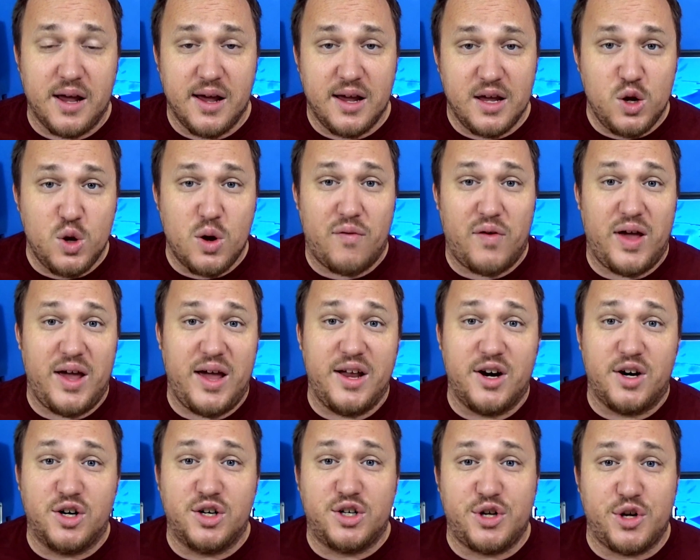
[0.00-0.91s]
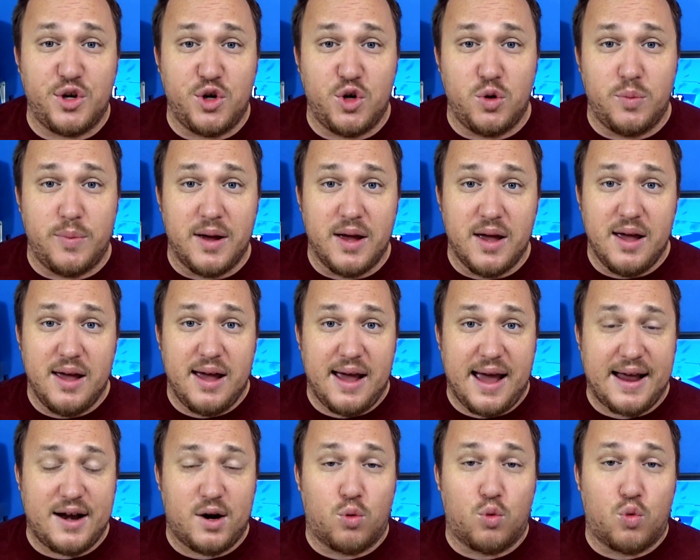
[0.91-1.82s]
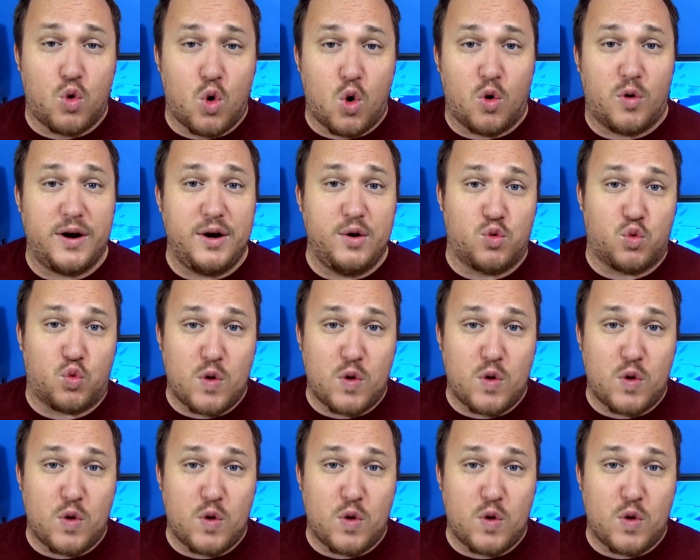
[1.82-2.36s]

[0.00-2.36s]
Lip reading: you have an inner tube and a roaring